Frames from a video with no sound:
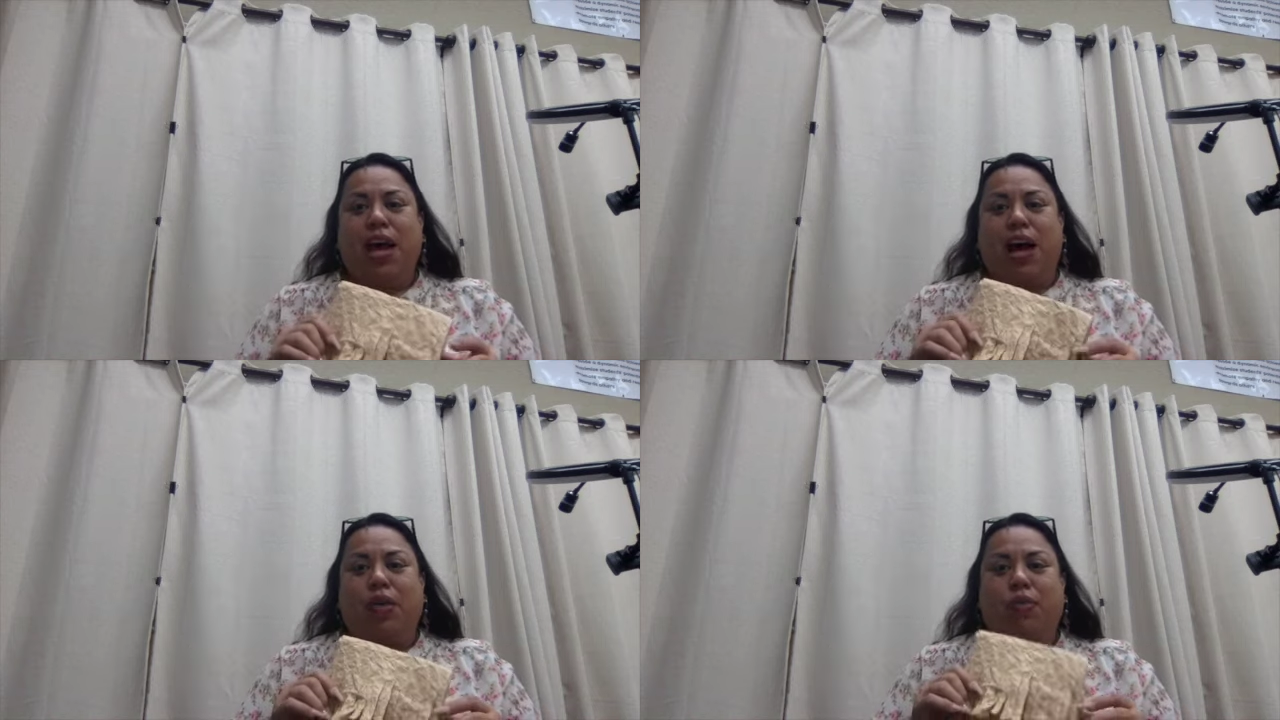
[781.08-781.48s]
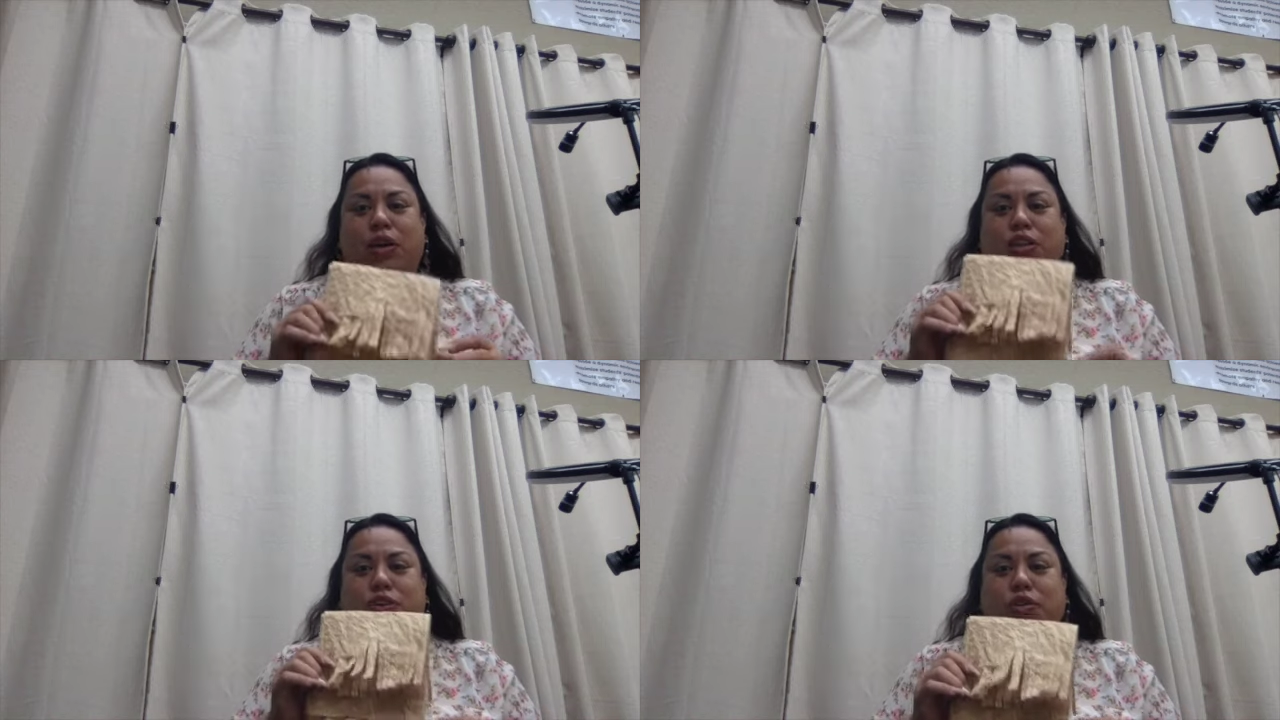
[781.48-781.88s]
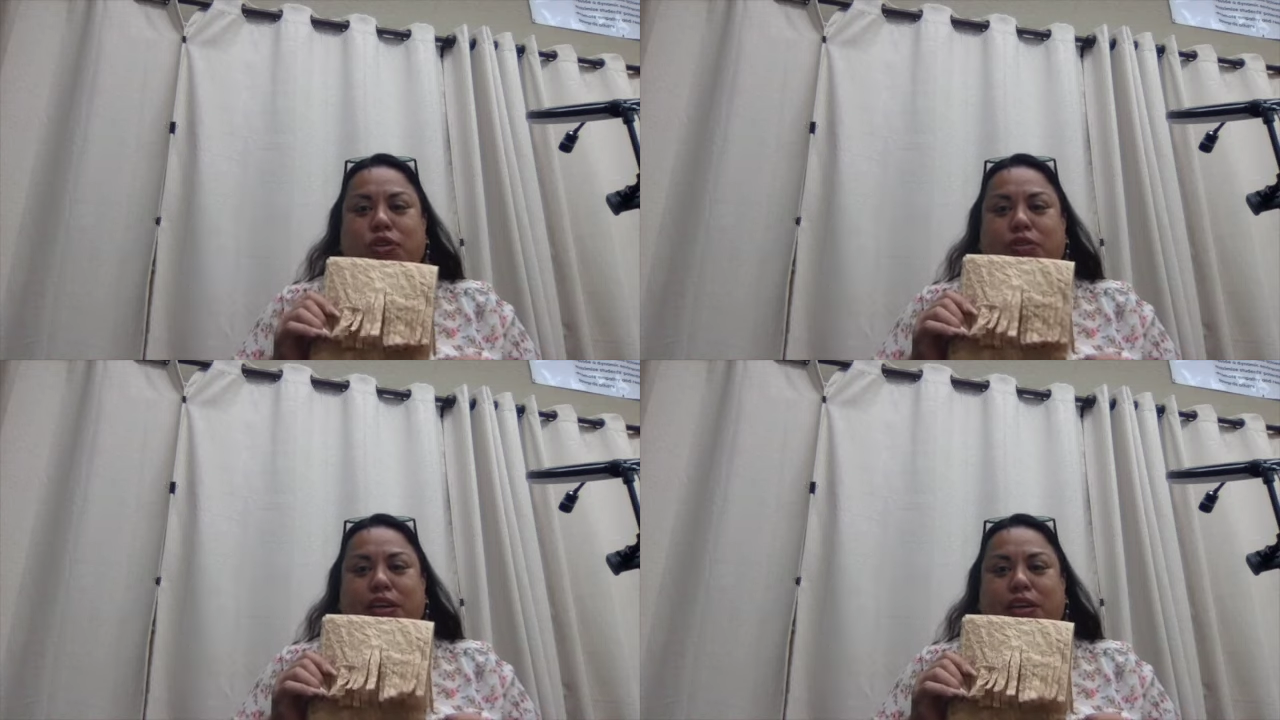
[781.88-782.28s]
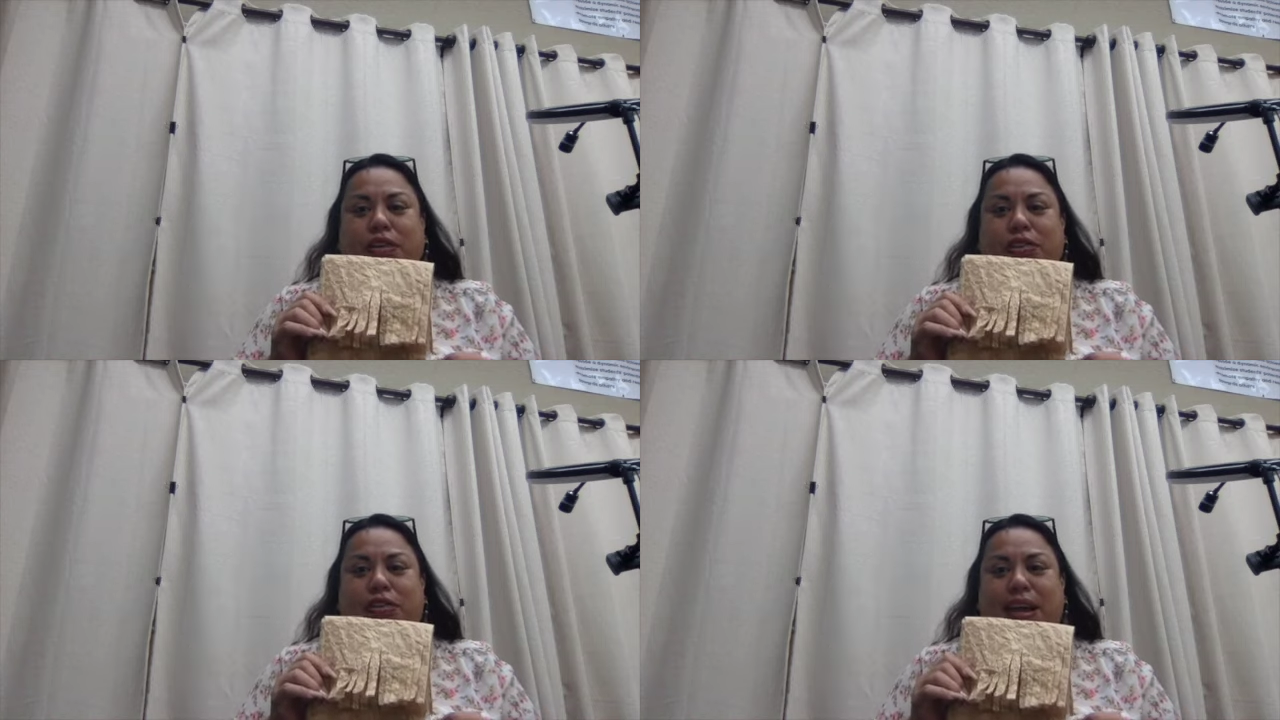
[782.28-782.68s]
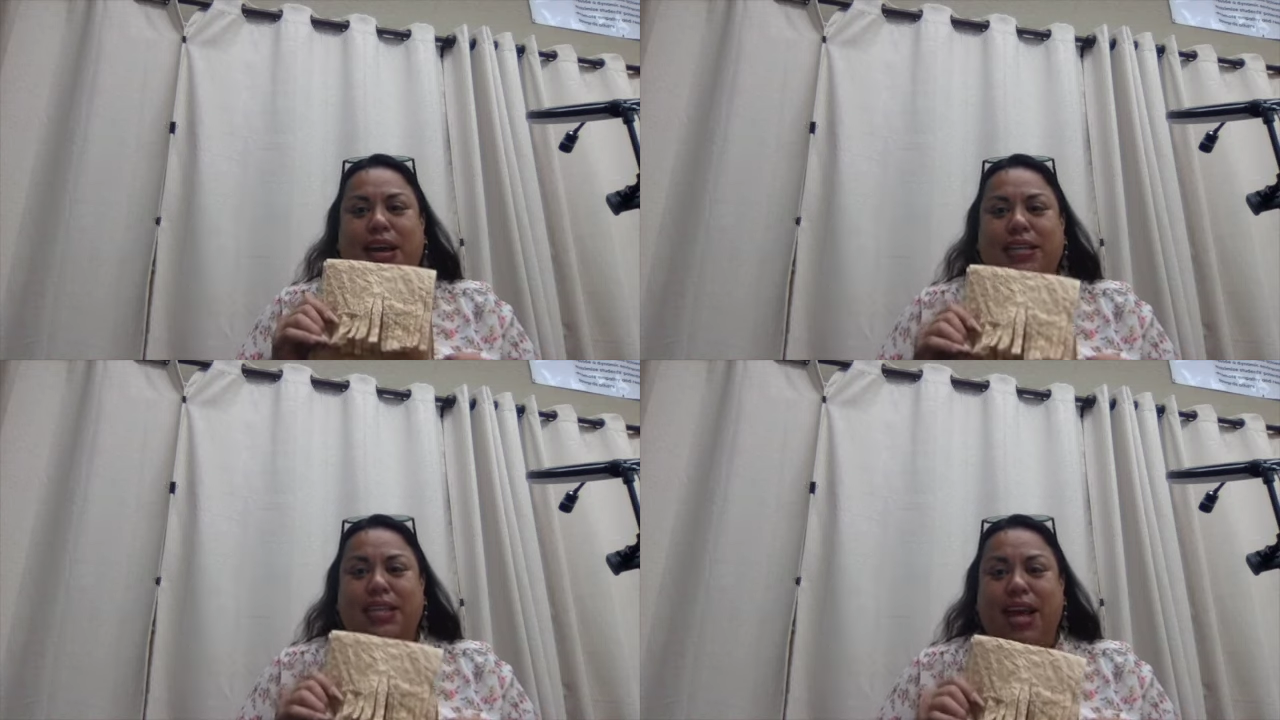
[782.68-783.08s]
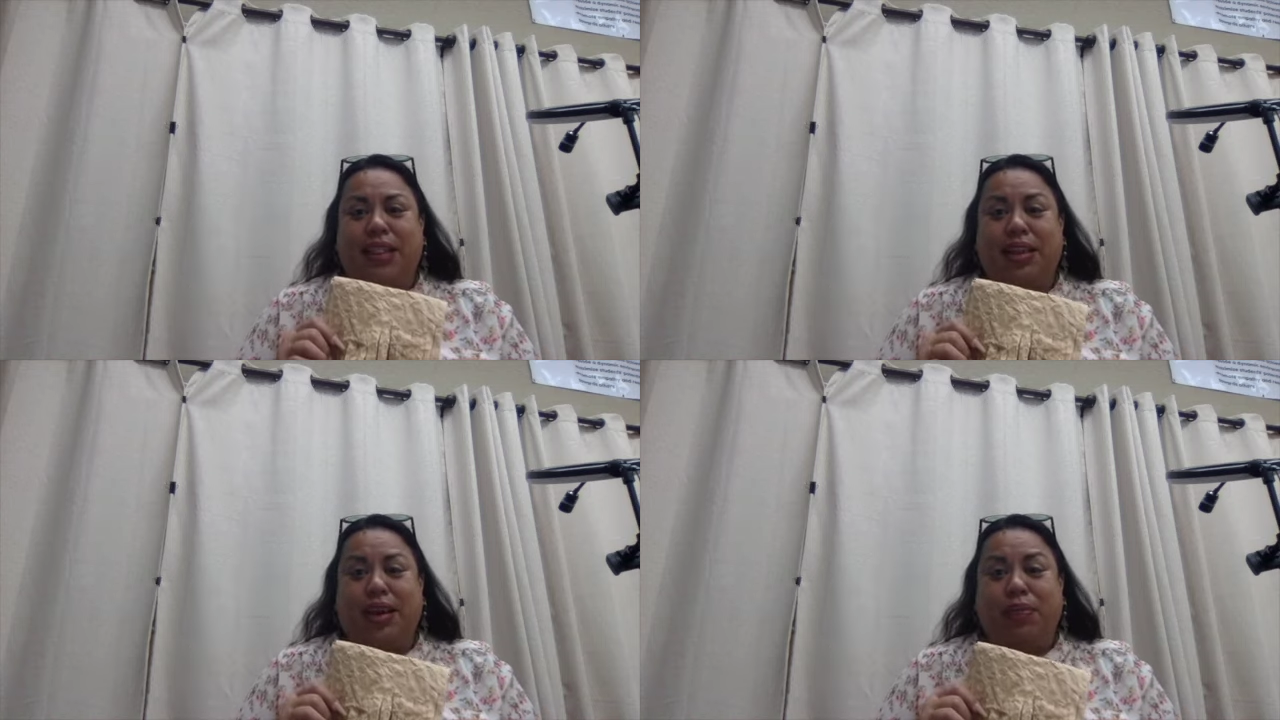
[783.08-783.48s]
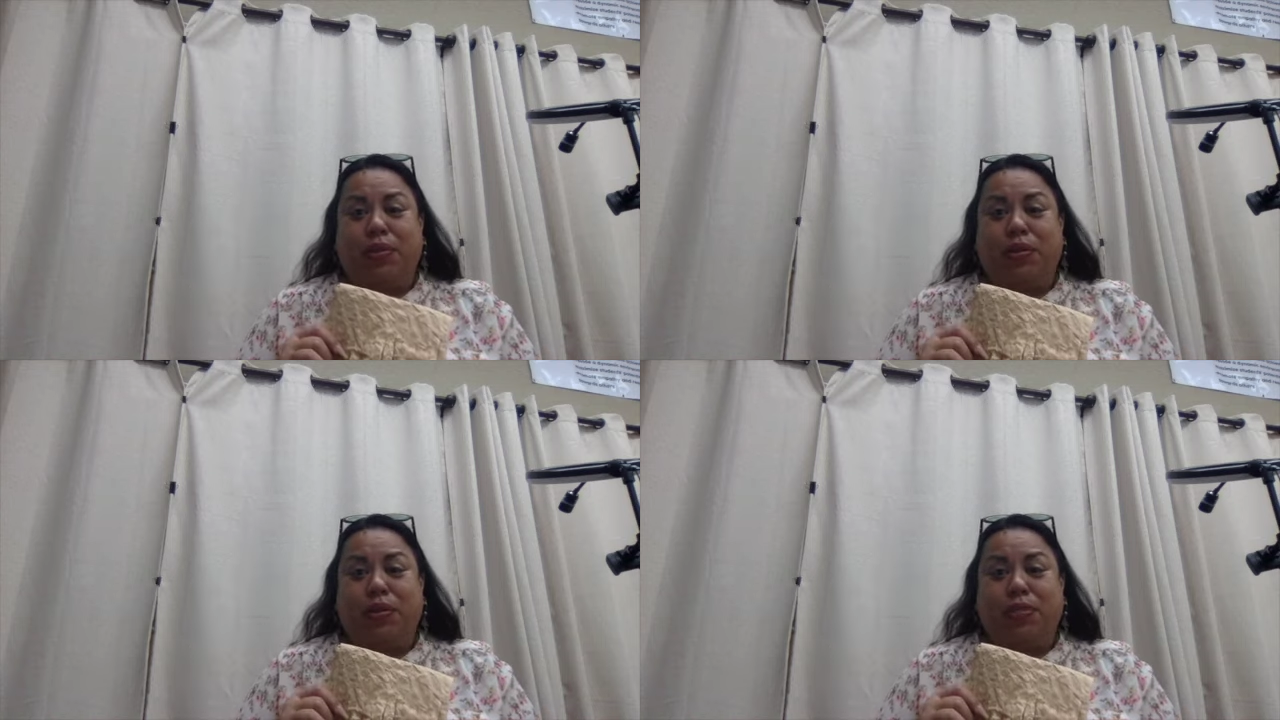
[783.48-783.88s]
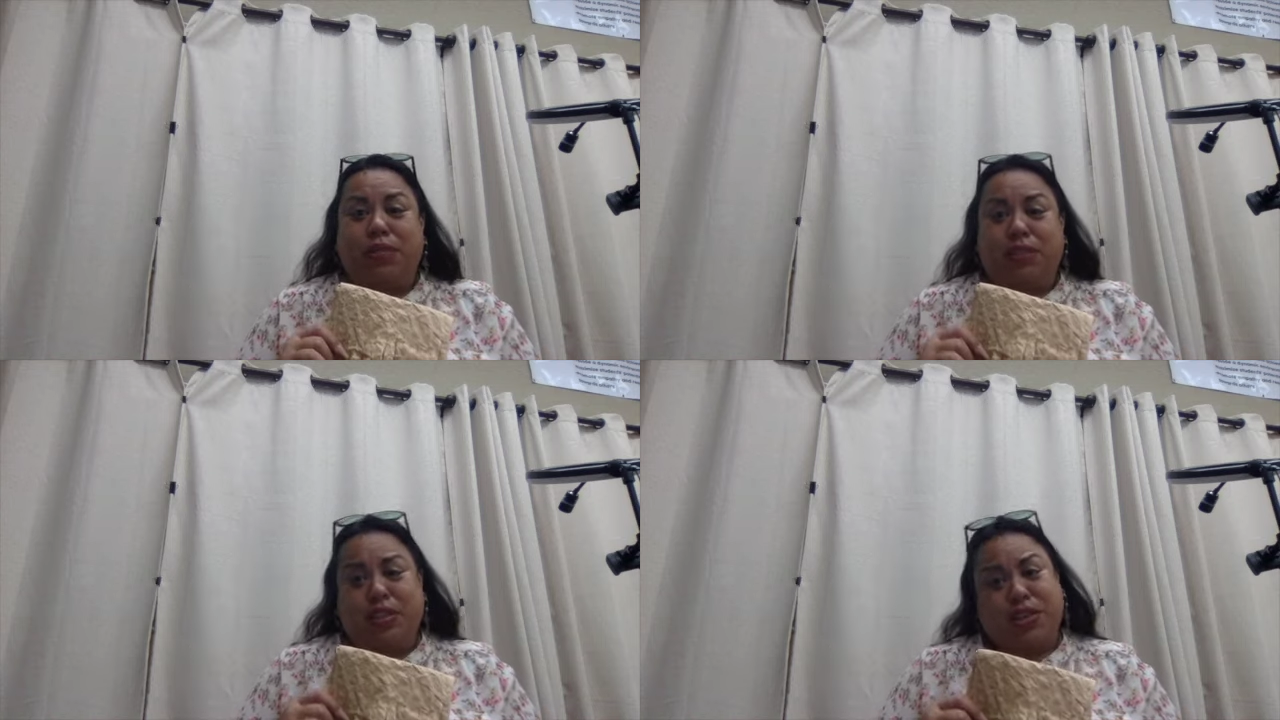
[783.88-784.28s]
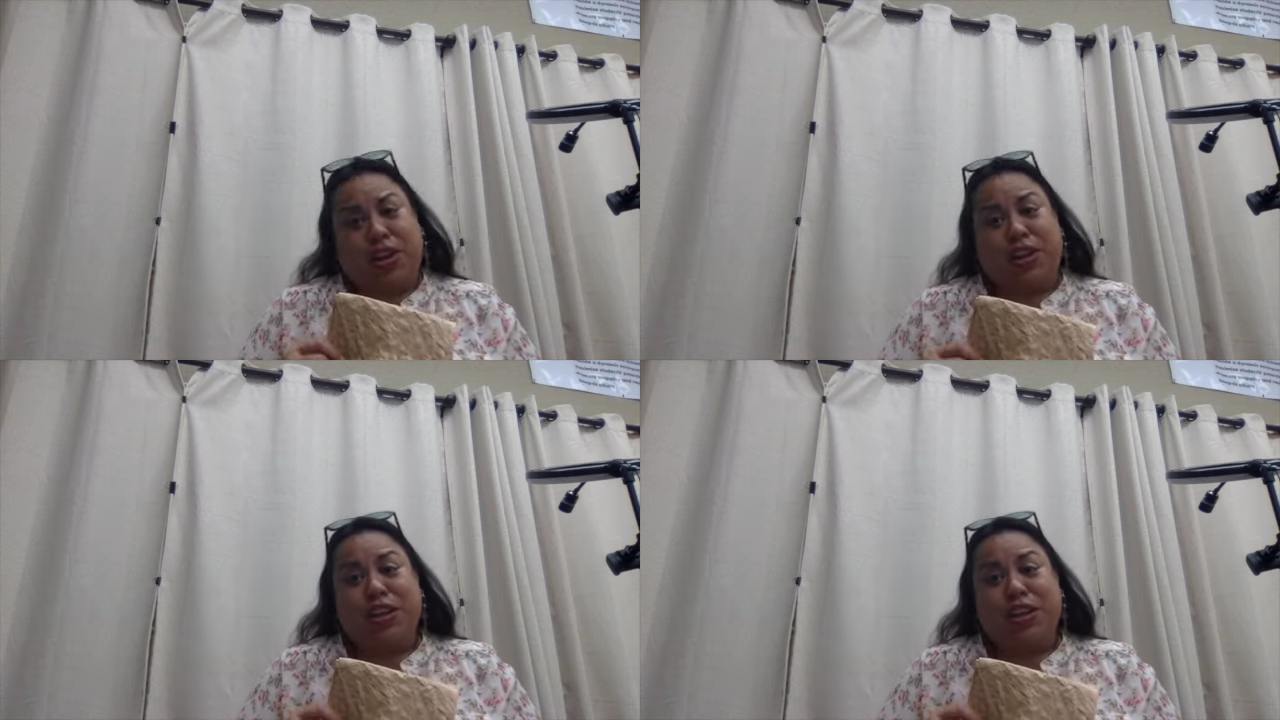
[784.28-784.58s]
I want you to create your designs and then upload them to Seesaw